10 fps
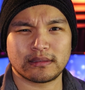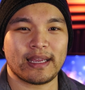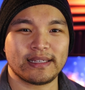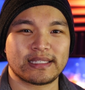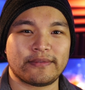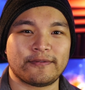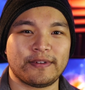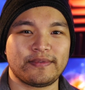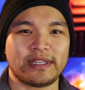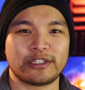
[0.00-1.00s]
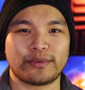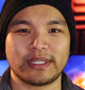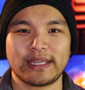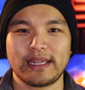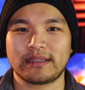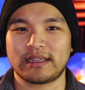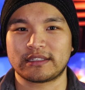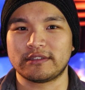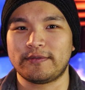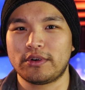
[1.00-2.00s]
i7-5820K
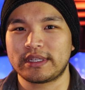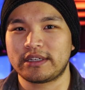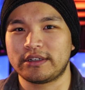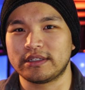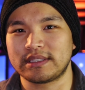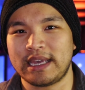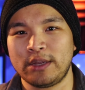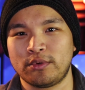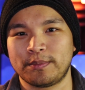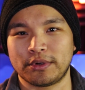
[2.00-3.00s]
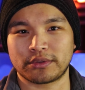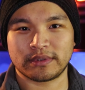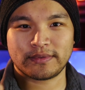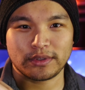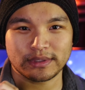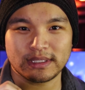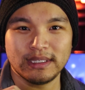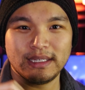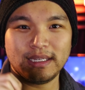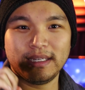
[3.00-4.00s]
clocked to 4 GHz at 1.3 volts.
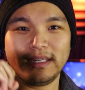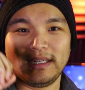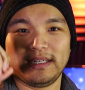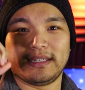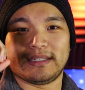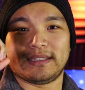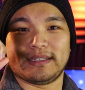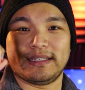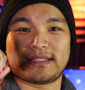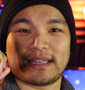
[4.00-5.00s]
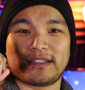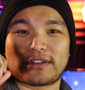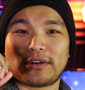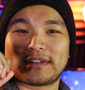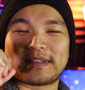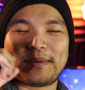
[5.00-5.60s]
Inside the course